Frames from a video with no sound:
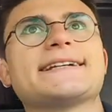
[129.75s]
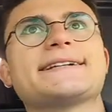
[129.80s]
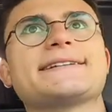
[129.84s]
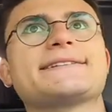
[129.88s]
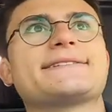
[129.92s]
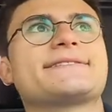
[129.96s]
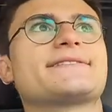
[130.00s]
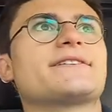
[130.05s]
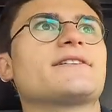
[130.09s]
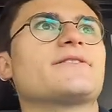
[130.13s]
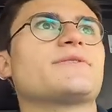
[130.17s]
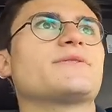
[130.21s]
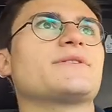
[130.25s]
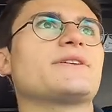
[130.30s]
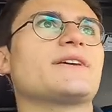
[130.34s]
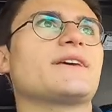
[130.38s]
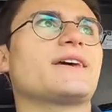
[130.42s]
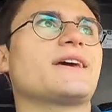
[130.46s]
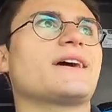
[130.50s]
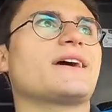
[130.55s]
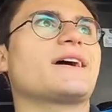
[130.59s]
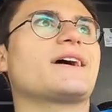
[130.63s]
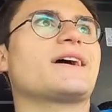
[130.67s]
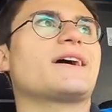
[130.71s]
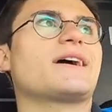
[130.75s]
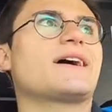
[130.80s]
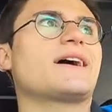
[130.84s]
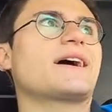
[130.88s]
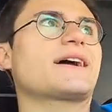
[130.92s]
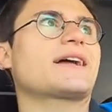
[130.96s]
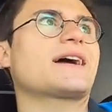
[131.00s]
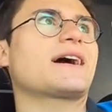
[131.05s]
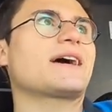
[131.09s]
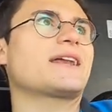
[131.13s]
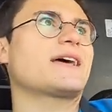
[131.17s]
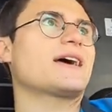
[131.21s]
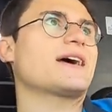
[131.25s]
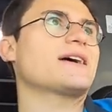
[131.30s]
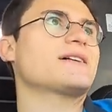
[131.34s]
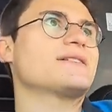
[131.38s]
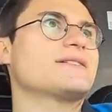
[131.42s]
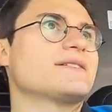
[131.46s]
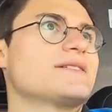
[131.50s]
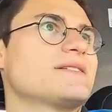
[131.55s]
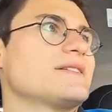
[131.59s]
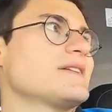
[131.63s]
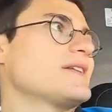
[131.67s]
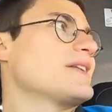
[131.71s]
So yeah, I kind of
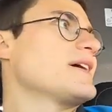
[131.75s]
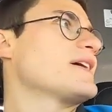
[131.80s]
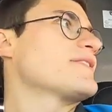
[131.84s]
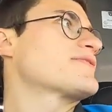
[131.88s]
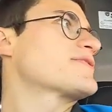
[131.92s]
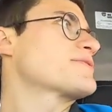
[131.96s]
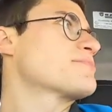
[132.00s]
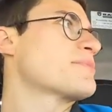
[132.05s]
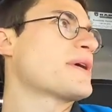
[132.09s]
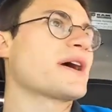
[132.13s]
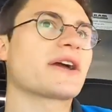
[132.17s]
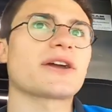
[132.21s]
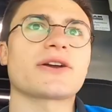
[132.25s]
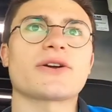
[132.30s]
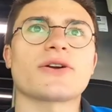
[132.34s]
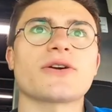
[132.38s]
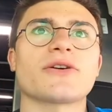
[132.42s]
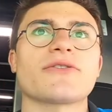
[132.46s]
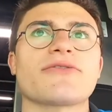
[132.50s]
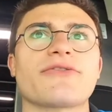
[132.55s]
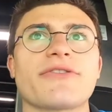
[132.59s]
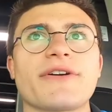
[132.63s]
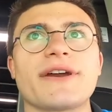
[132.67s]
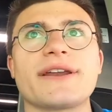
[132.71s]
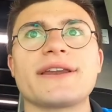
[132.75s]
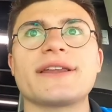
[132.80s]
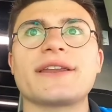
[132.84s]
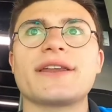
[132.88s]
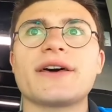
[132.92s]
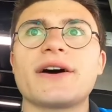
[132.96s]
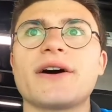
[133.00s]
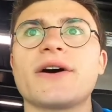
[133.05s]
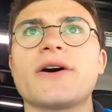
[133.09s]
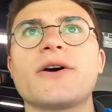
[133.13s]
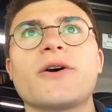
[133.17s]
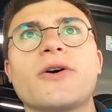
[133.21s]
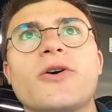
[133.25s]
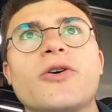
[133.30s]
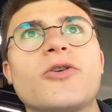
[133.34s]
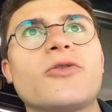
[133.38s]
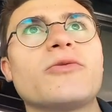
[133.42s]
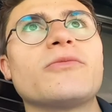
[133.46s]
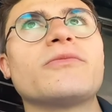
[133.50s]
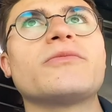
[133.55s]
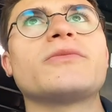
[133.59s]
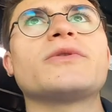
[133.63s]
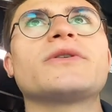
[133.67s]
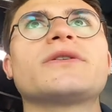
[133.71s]
left my girlfriend at
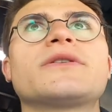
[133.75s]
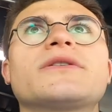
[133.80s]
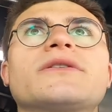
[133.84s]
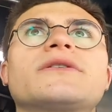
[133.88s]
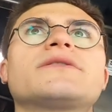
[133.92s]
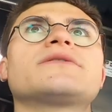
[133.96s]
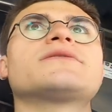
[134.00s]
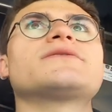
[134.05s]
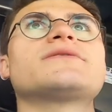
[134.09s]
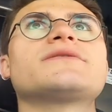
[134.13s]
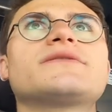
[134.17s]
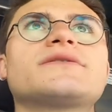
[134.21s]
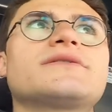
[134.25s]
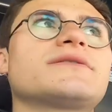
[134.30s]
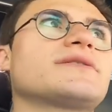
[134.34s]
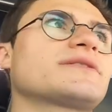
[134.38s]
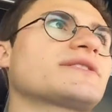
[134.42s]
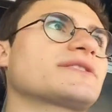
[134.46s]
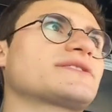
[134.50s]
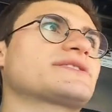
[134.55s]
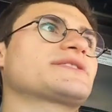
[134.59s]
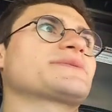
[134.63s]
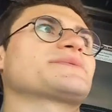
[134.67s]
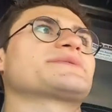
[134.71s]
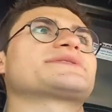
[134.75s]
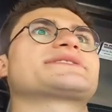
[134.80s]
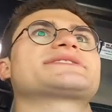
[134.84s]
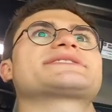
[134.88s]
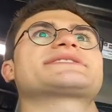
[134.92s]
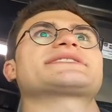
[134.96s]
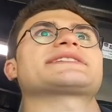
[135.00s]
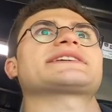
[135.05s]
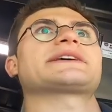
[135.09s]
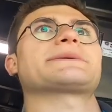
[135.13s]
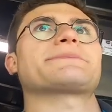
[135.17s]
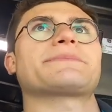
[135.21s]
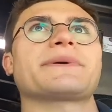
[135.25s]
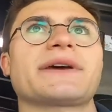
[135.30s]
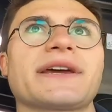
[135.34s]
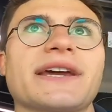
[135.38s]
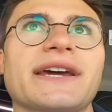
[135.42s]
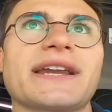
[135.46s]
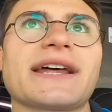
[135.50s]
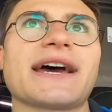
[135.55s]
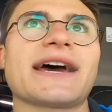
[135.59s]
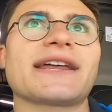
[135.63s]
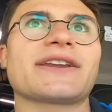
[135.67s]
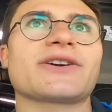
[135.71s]
home. She was
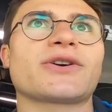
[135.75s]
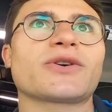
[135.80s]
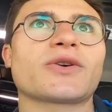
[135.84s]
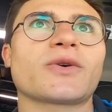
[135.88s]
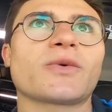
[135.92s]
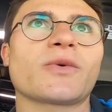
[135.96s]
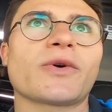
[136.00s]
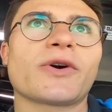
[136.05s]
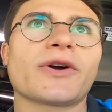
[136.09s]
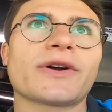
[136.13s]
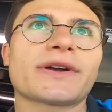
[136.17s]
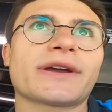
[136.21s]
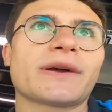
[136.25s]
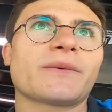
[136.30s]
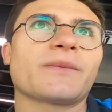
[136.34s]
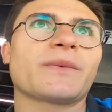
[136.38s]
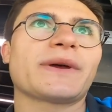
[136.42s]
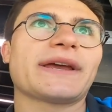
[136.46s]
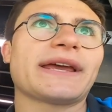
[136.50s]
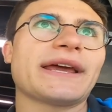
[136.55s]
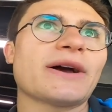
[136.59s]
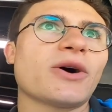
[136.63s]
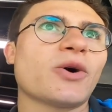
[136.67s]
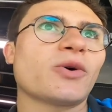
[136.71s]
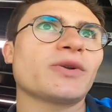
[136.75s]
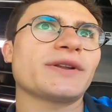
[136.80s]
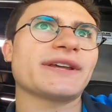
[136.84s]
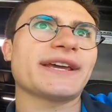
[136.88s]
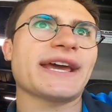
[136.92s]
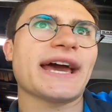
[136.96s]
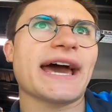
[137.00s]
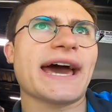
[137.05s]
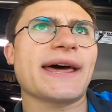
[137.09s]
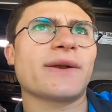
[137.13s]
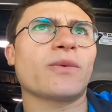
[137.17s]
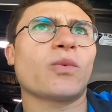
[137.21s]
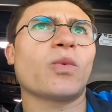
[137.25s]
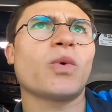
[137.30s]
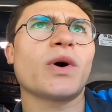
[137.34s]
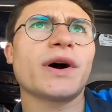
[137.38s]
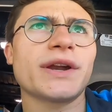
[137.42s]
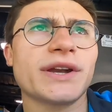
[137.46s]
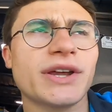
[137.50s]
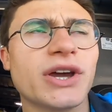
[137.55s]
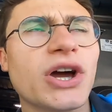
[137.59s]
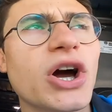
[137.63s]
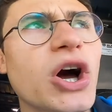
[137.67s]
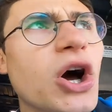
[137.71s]
sleeping and I had to go to work and we only had
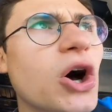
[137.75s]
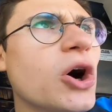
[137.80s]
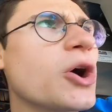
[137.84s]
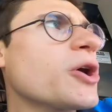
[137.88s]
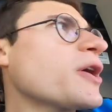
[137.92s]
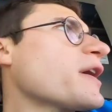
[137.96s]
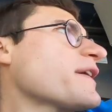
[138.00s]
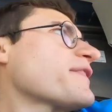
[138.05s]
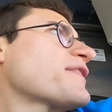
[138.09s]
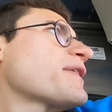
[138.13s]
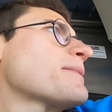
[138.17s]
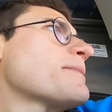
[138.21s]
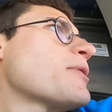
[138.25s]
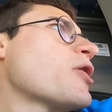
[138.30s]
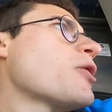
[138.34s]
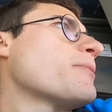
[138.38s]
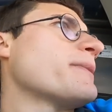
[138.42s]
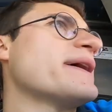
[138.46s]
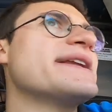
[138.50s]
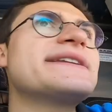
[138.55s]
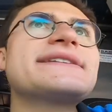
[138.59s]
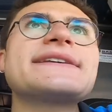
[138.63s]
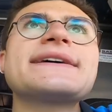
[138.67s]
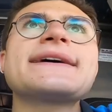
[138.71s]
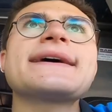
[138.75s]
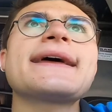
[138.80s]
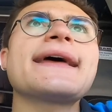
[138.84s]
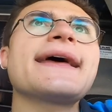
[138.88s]
one car at the moment.